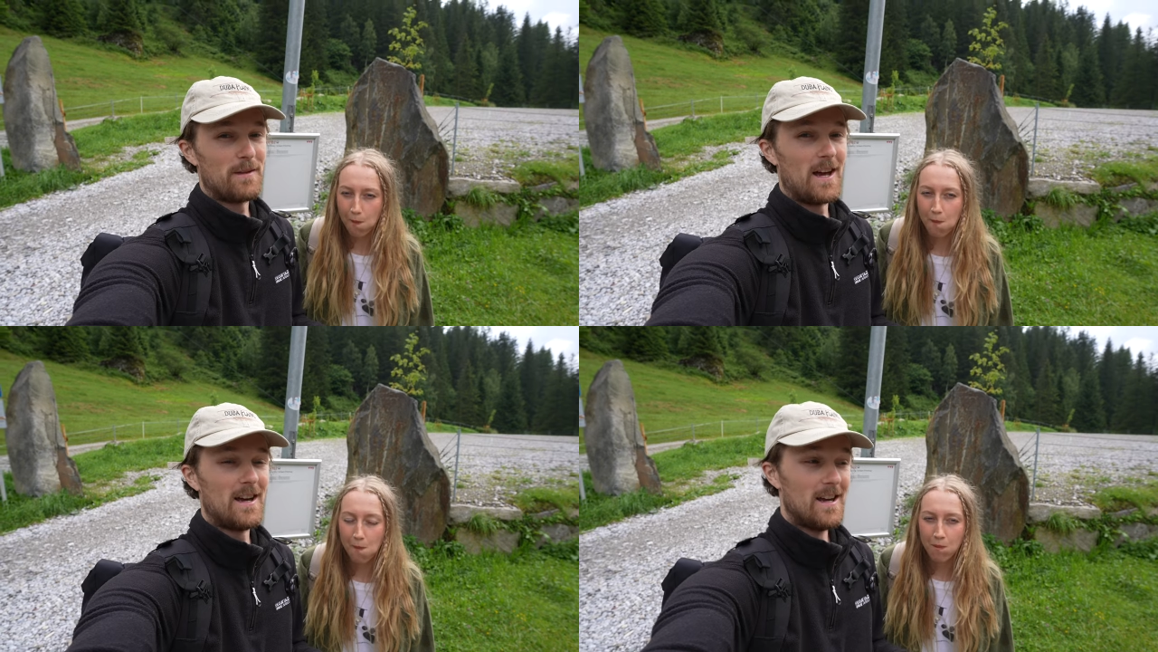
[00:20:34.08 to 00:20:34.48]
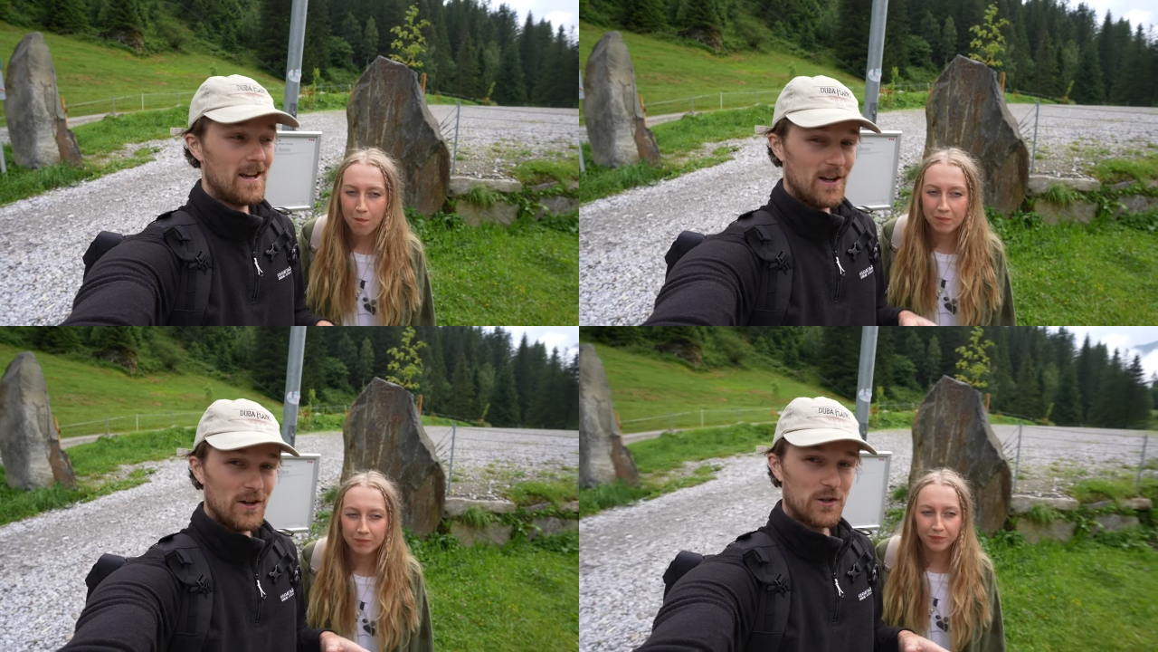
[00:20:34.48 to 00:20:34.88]
Speaker 1: there.
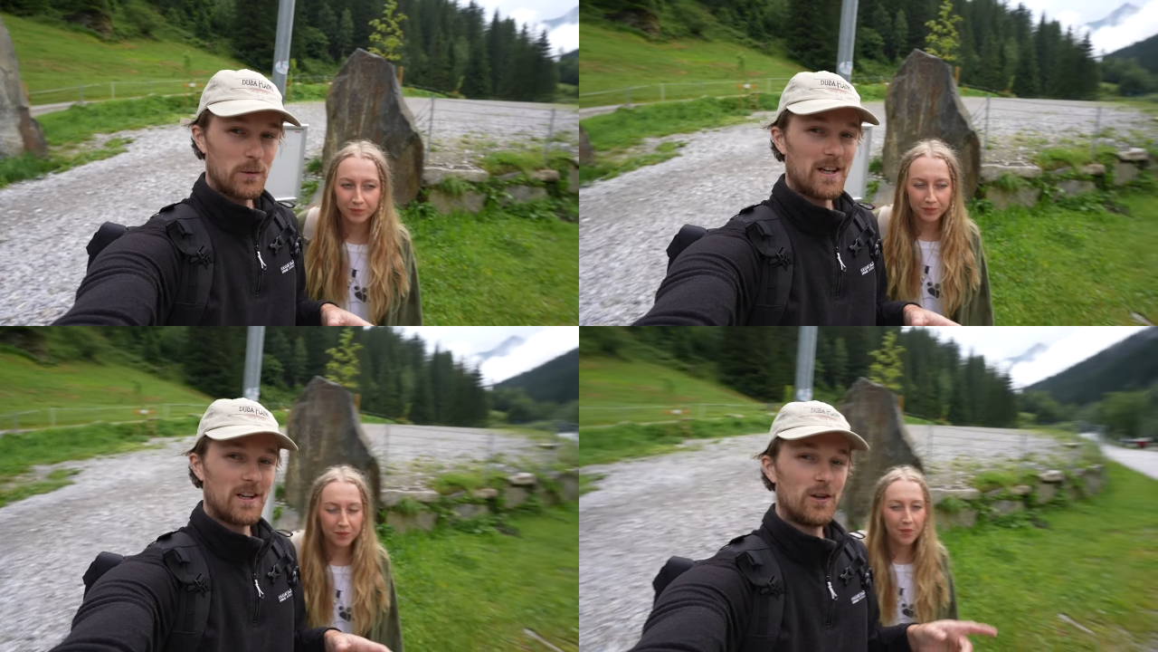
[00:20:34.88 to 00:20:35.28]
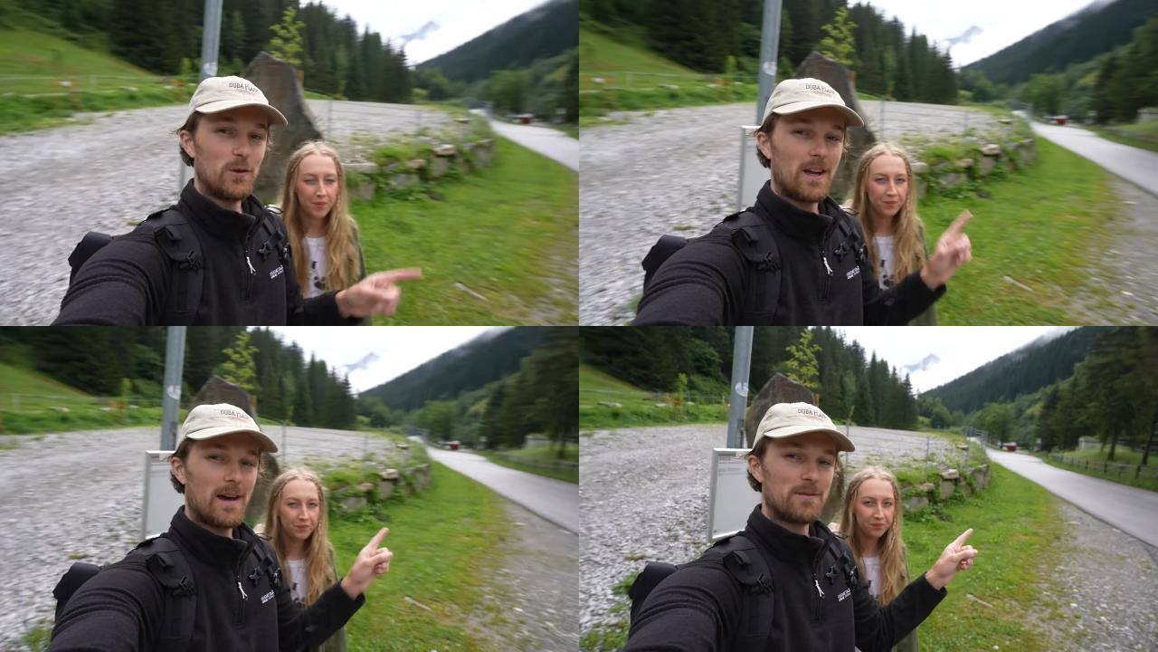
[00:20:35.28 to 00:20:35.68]
So we had to go to a
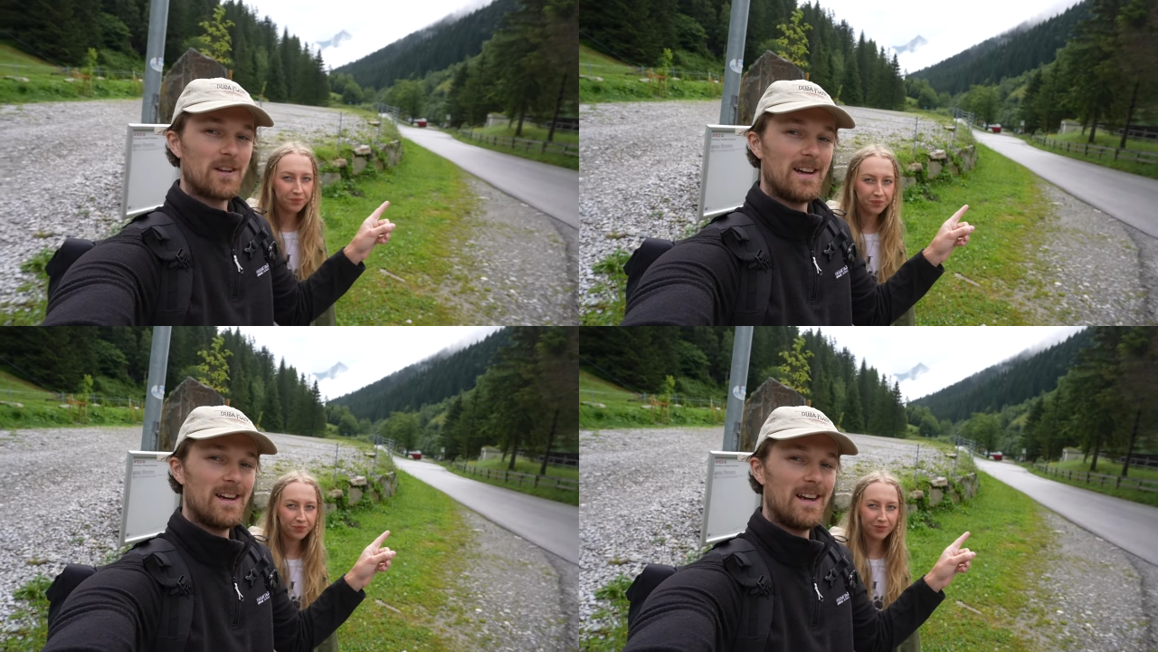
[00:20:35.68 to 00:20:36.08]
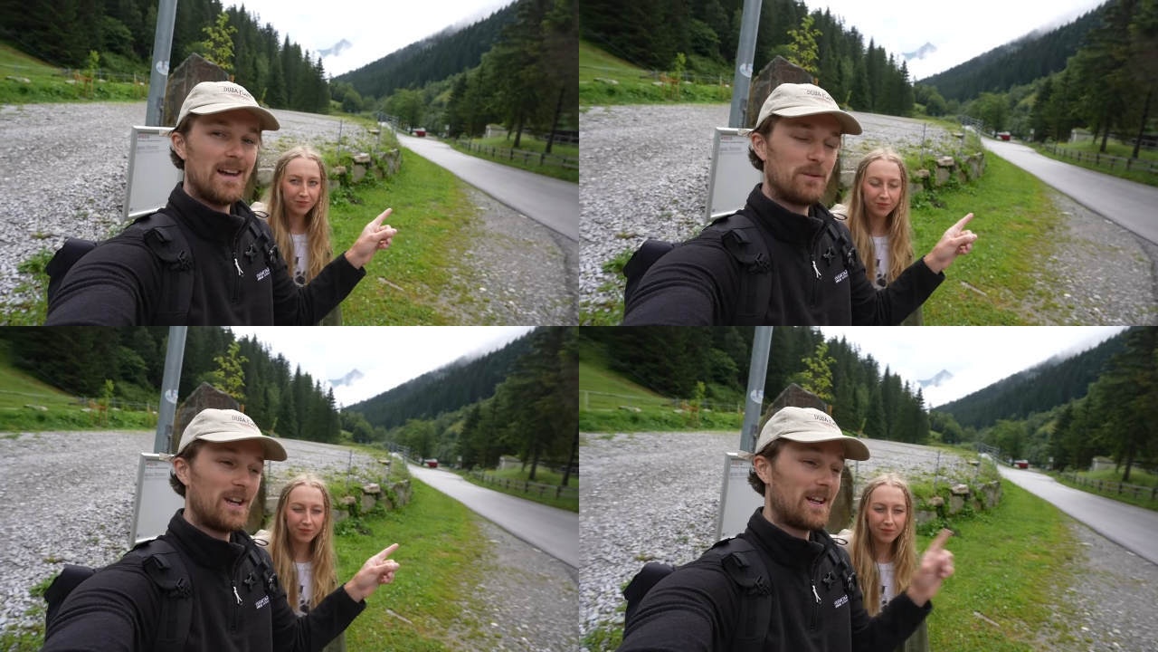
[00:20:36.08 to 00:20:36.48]
campsite here and
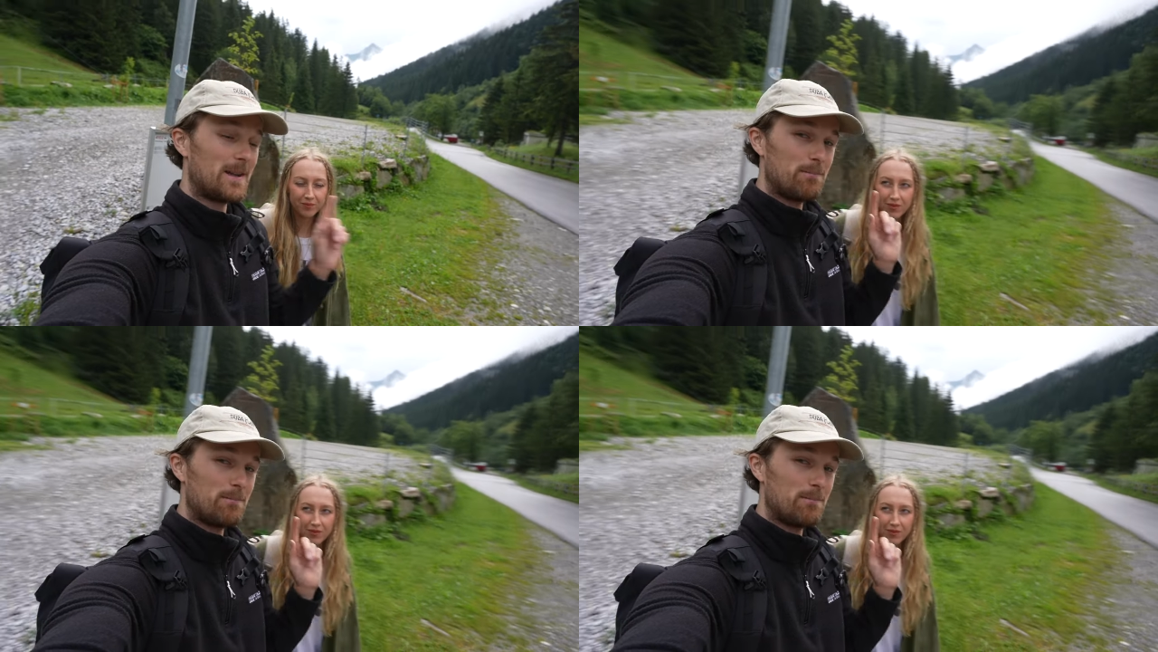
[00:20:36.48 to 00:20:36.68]
we're taking the